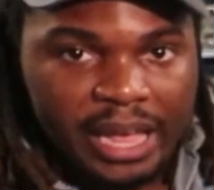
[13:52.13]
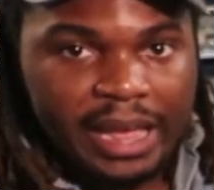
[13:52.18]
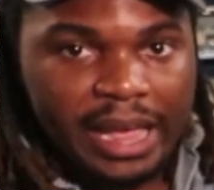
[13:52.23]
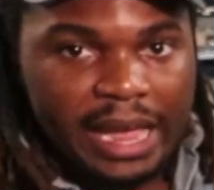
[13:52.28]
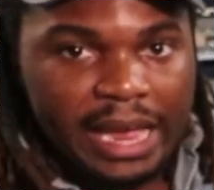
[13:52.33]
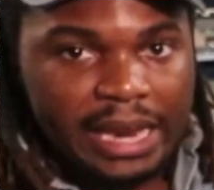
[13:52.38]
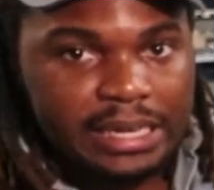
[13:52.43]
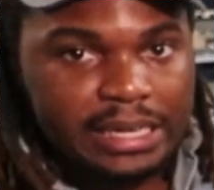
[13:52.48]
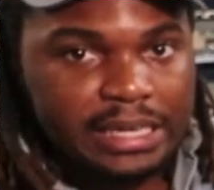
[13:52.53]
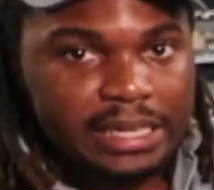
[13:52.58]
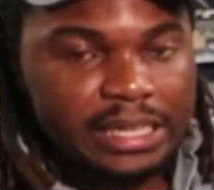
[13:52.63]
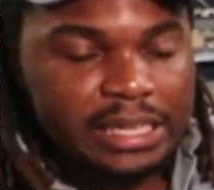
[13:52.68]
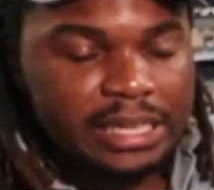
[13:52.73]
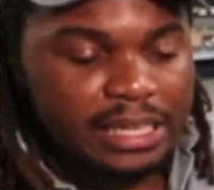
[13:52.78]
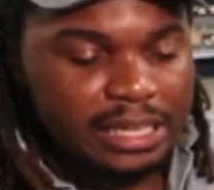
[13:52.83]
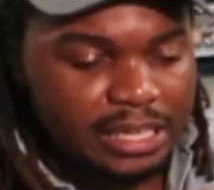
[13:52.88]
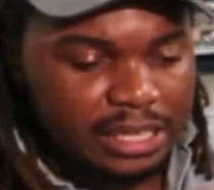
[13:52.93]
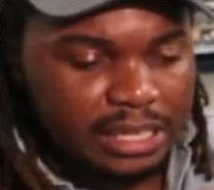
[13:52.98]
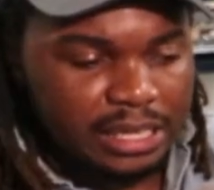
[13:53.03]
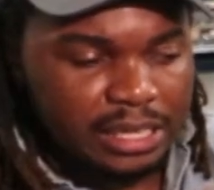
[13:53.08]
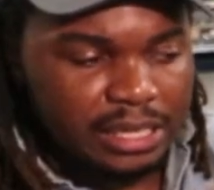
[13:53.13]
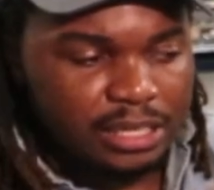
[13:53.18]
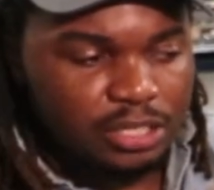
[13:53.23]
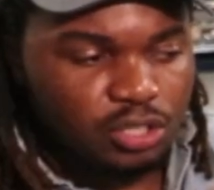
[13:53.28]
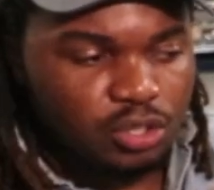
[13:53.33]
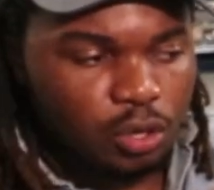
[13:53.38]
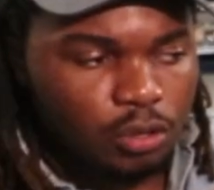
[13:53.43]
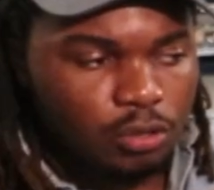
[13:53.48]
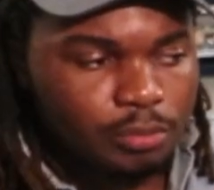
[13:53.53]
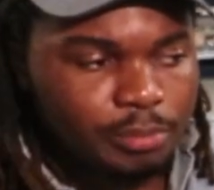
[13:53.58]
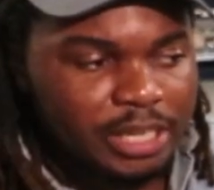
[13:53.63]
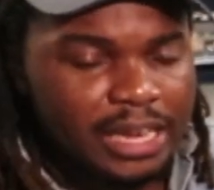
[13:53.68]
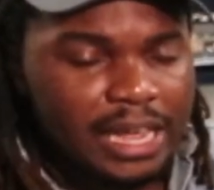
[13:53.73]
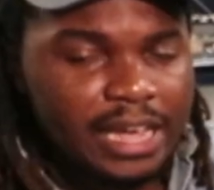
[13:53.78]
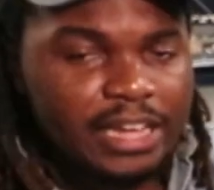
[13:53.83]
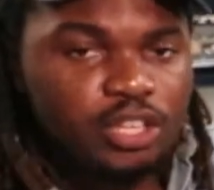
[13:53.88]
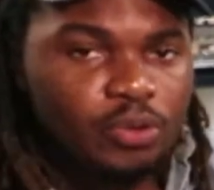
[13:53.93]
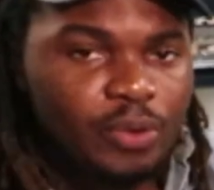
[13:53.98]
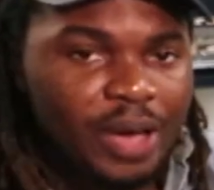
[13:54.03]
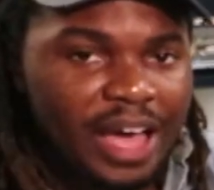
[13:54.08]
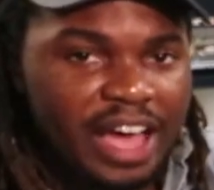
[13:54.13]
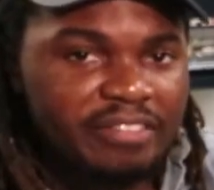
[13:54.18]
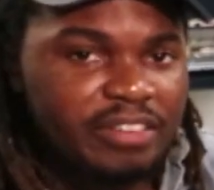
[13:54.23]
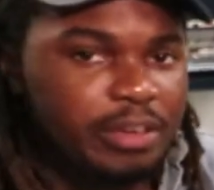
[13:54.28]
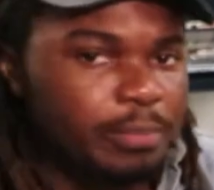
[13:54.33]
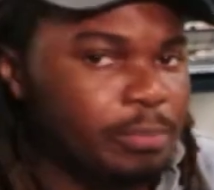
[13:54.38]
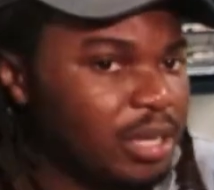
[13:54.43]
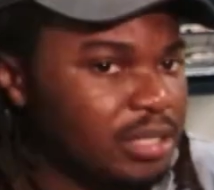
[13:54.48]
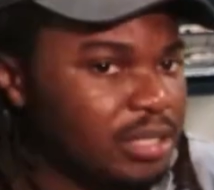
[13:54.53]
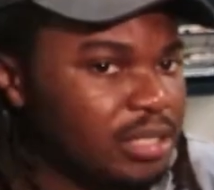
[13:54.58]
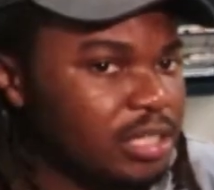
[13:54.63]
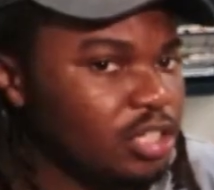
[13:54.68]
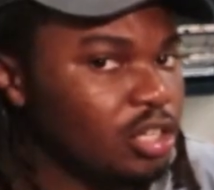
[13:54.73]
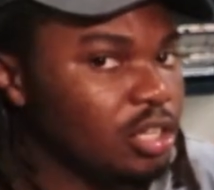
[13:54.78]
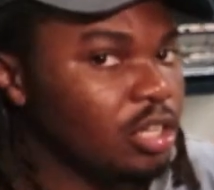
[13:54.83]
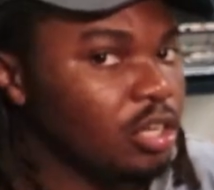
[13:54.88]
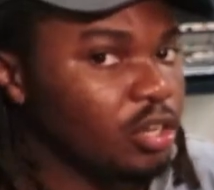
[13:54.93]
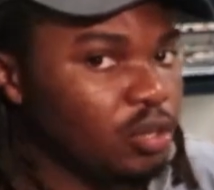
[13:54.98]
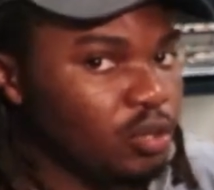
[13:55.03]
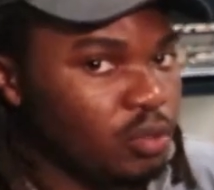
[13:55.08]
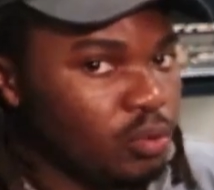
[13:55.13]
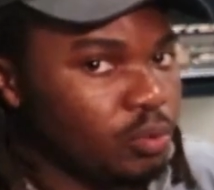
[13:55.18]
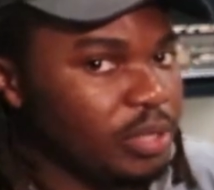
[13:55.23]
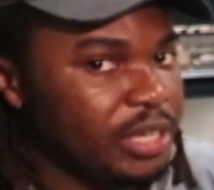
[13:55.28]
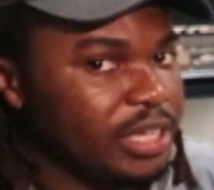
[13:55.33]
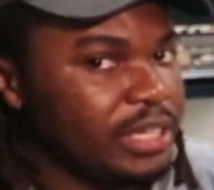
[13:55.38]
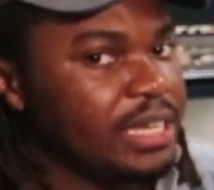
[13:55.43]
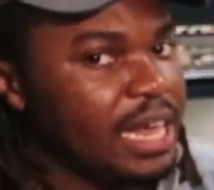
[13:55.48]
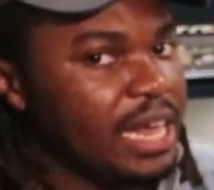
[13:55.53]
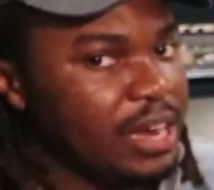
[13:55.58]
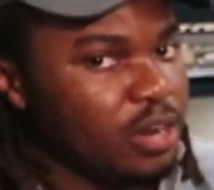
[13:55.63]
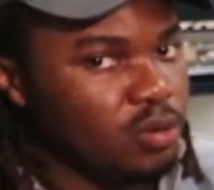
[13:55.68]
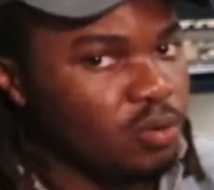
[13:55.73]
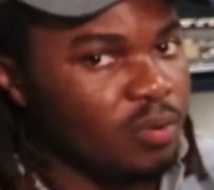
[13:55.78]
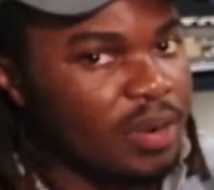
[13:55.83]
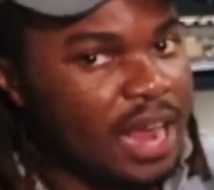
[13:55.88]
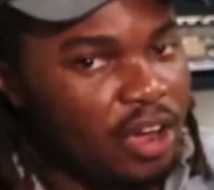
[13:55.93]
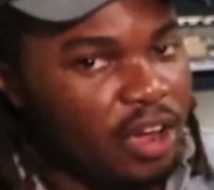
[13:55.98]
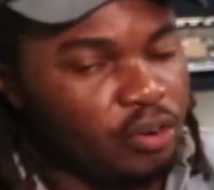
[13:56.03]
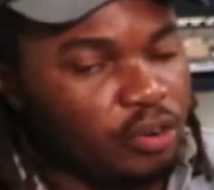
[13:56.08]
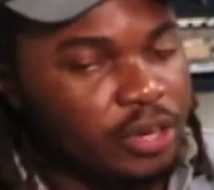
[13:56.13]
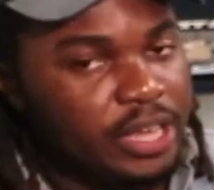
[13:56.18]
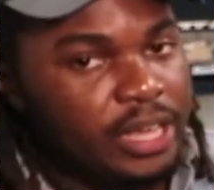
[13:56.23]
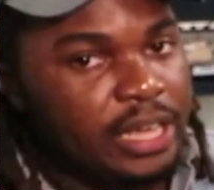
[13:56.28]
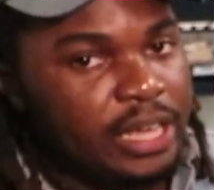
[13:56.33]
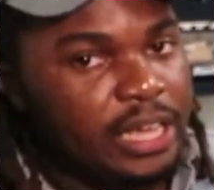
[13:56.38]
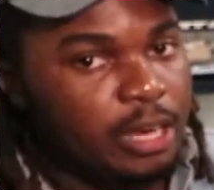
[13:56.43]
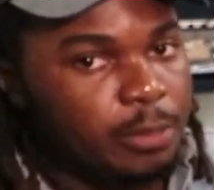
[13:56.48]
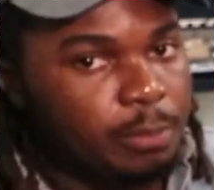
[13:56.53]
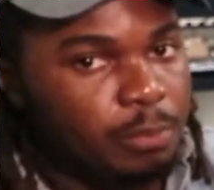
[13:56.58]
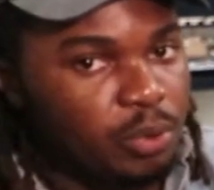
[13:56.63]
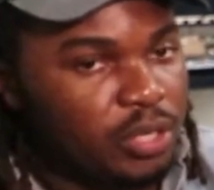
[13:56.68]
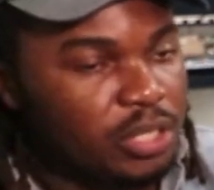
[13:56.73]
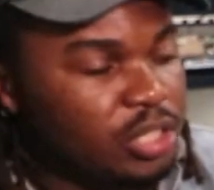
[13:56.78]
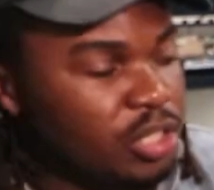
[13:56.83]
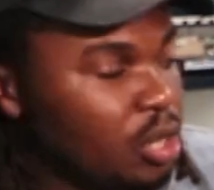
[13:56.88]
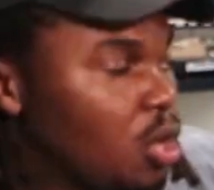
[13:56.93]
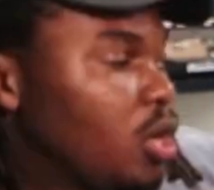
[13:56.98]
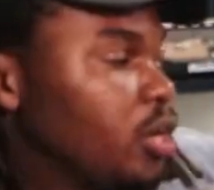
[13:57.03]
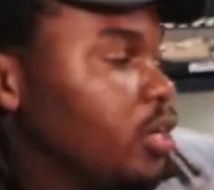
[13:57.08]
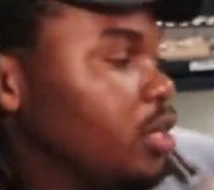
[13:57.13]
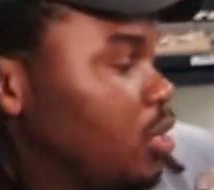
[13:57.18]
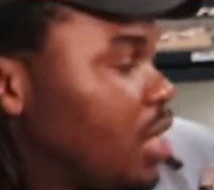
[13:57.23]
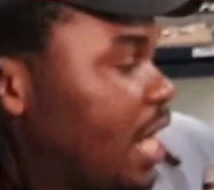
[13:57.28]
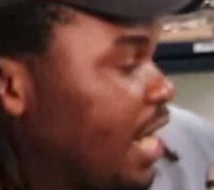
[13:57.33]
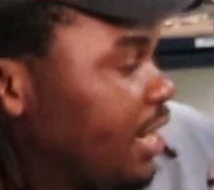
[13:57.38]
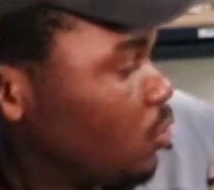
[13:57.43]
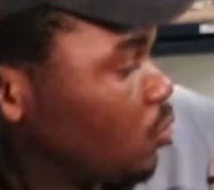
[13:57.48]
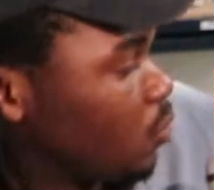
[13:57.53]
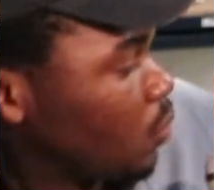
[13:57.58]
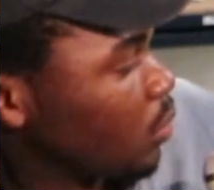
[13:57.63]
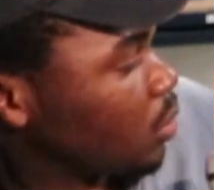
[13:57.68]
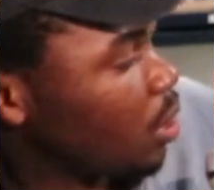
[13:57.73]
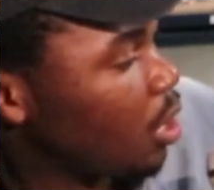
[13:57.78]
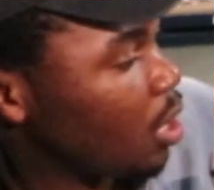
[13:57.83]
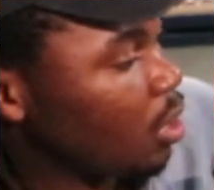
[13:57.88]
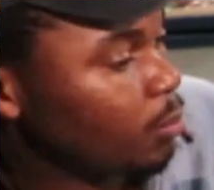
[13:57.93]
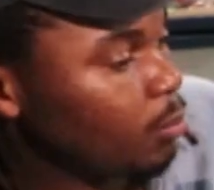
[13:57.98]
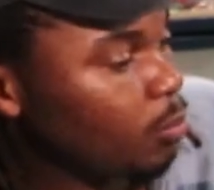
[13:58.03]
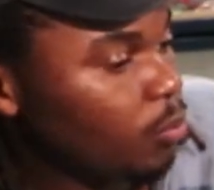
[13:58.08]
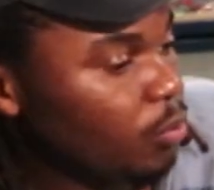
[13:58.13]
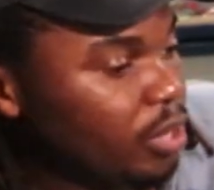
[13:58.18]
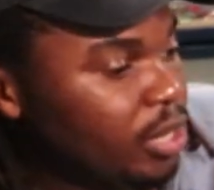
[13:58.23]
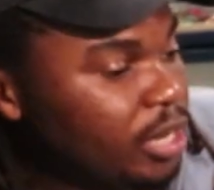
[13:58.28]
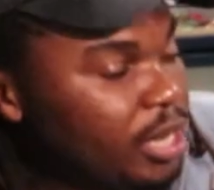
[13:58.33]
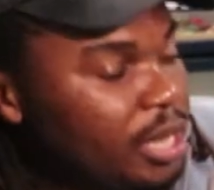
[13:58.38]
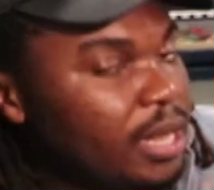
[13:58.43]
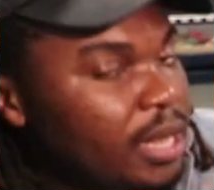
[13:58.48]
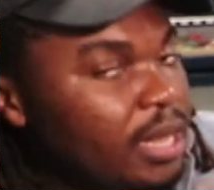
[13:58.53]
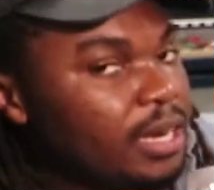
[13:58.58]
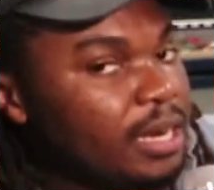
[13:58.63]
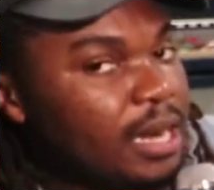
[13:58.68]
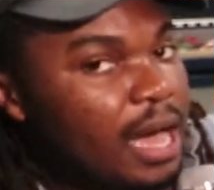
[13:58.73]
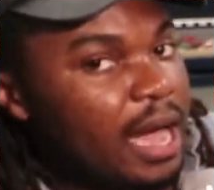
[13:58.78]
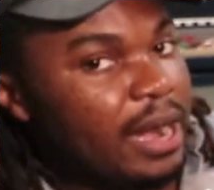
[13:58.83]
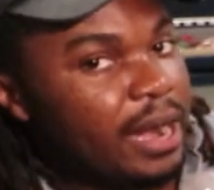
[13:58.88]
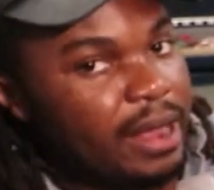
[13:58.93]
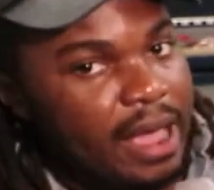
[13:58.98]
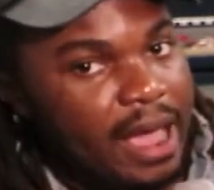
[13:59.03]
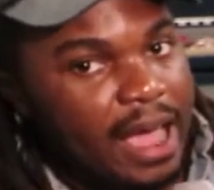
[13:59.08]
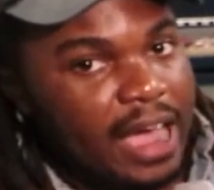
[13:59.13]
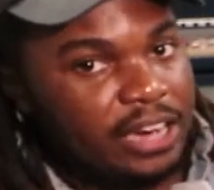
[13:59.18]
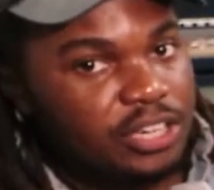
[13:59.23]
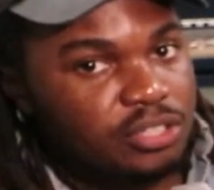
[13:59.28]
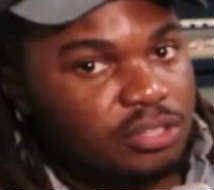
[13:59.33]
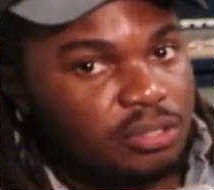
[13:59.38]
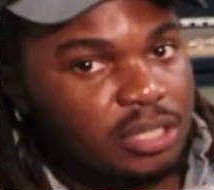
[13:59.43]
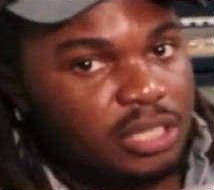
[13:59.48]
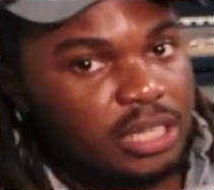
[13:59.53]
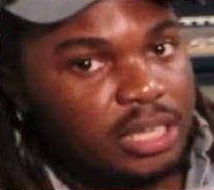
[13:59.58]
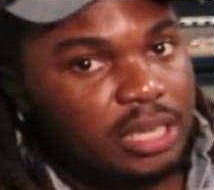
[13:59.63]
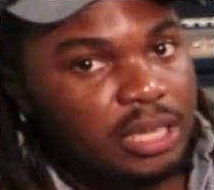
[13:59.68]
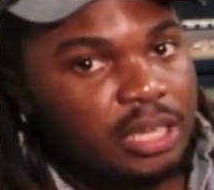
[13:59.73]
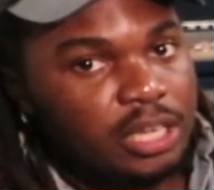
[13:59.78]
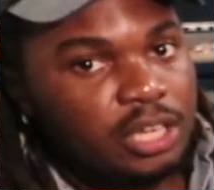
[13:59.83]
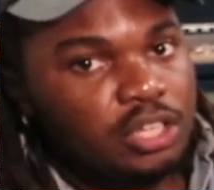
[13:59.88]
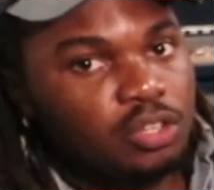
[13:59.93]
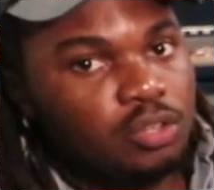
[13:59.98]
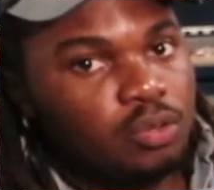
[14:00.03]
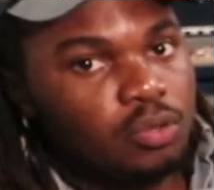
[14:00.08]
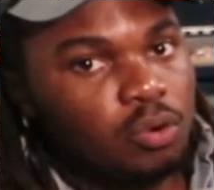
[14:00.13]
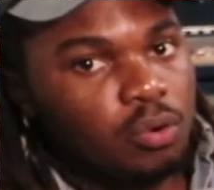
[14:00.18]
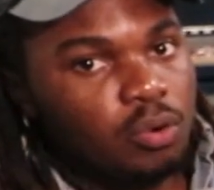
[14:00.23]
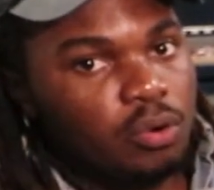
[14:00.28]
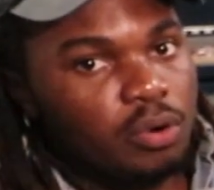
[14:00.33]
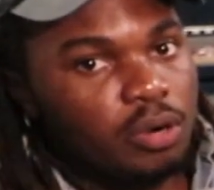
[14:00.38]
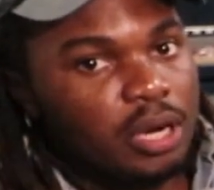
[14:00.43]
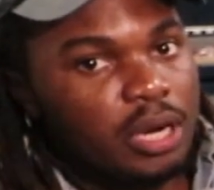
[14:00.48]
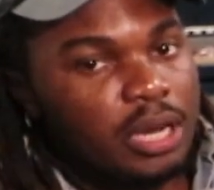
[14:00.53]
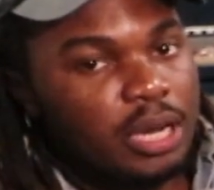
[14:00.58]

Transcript: And he told me that you have it plugged into the coolant and ground inputs on your actual longboard, not actually your